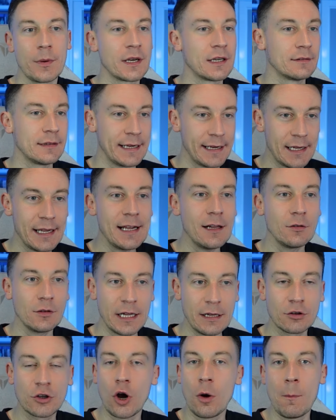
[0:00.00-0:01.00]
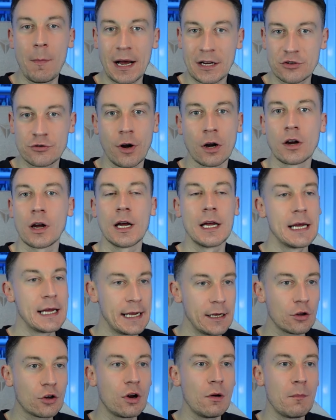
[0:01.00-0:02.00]
and he'll come back stronger.
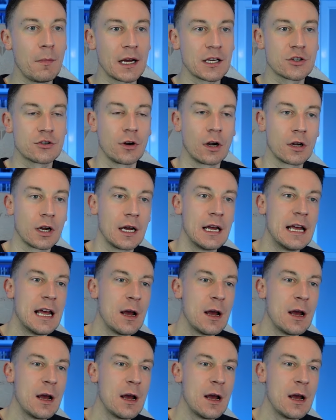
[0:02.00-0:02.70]
It